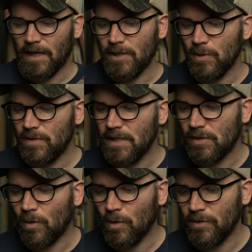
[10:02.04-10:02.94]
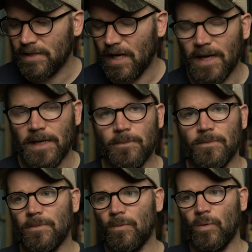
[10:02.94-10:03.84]
I use these all the
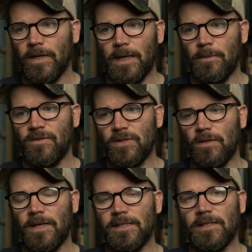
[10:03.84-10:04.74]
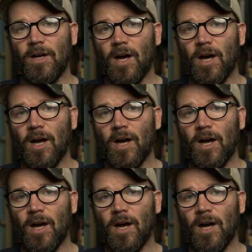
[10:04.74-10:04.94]
time when I'm visualizing